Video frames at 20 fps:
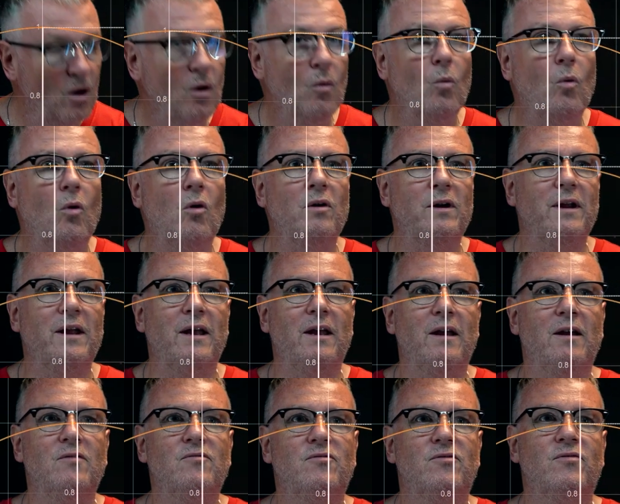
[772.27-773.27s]
what
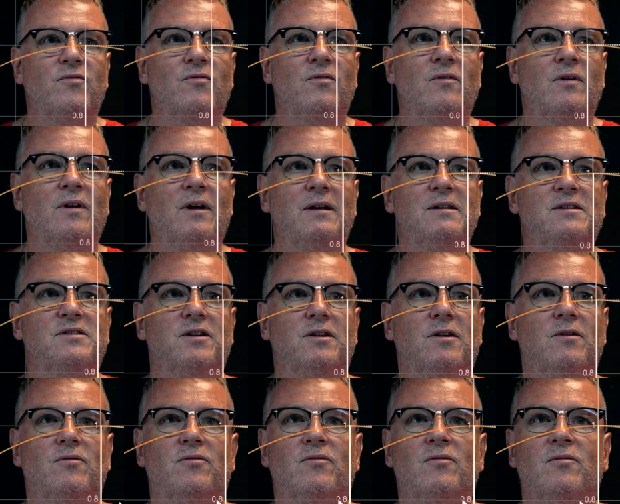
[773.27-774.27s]
if, instead
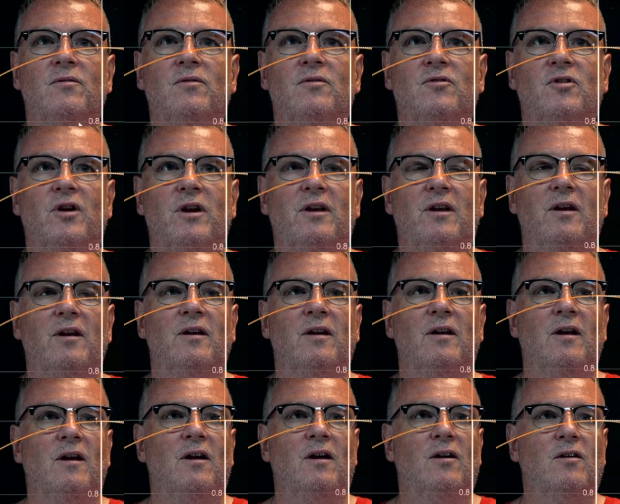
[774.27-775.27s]
of taking
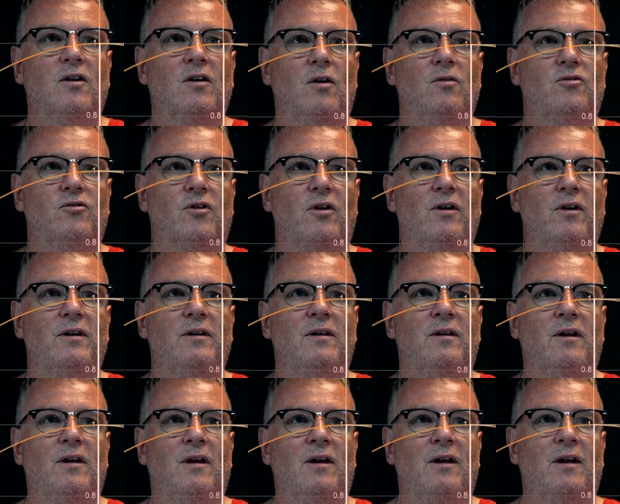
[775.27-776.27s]
cosine
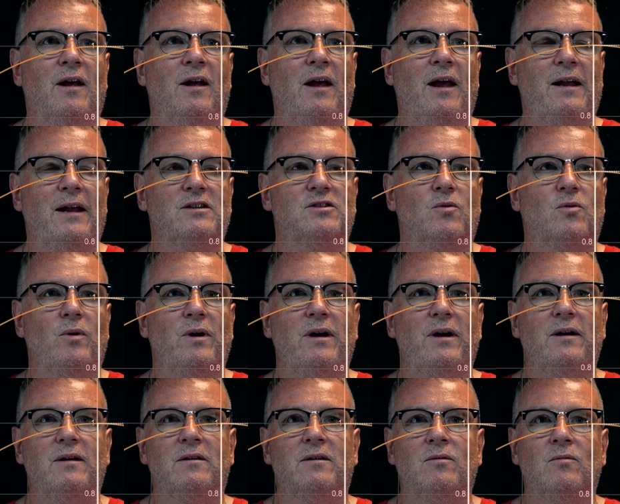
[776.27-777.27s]
x
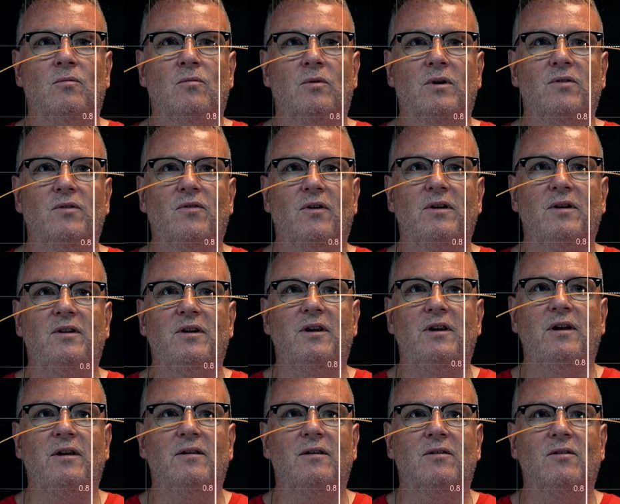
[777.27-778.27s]
squared, what if I did
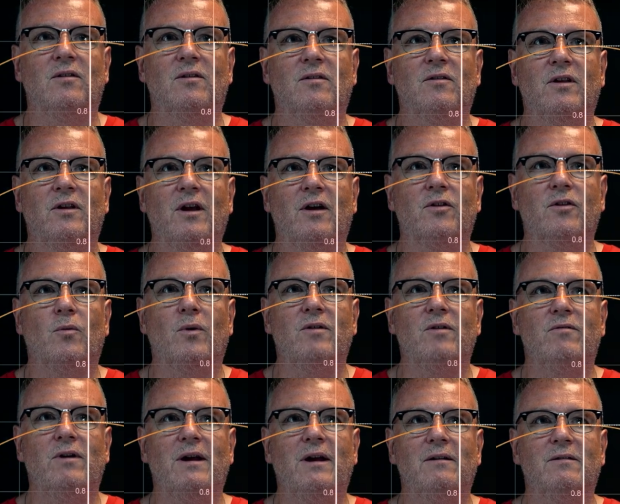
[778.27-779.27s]
it the other way
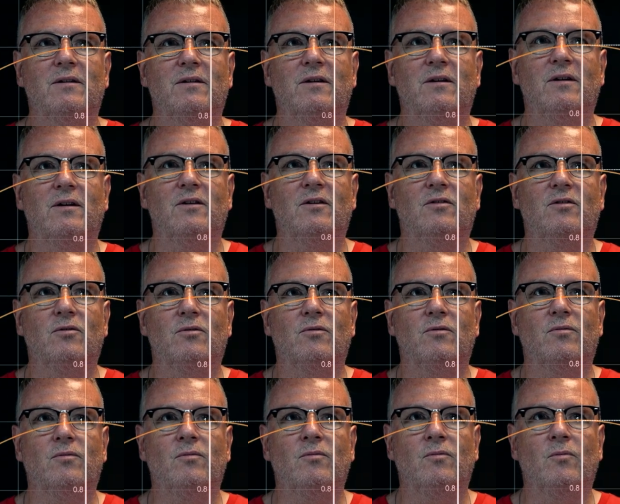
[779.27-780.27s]
round, and I sort of
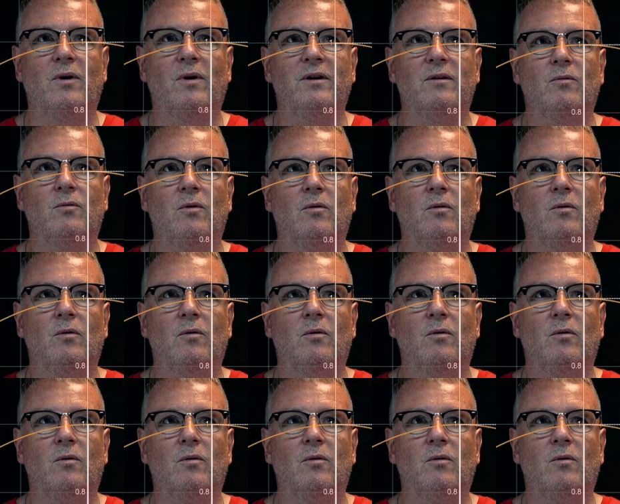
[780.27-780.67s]
went, well,